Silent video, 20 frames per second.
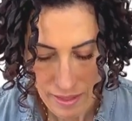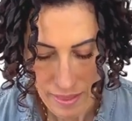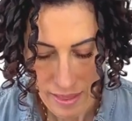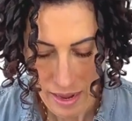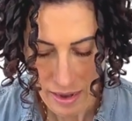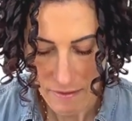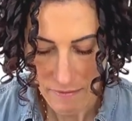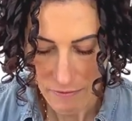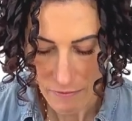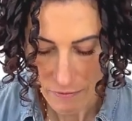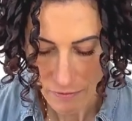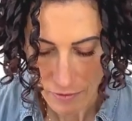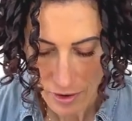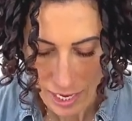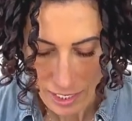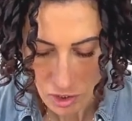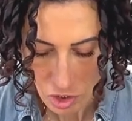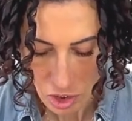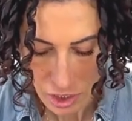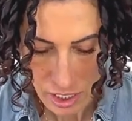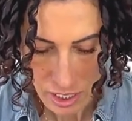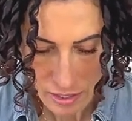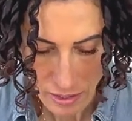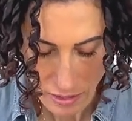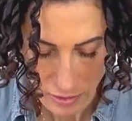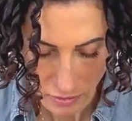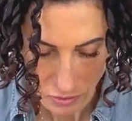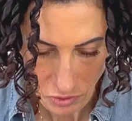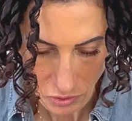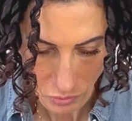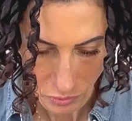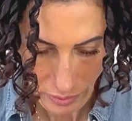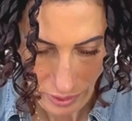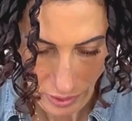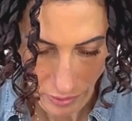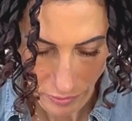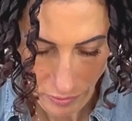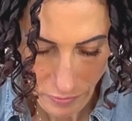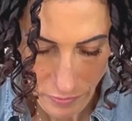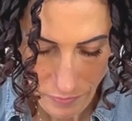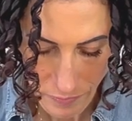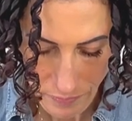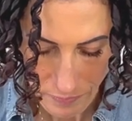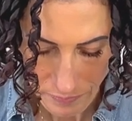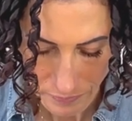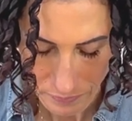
then freshen the soil,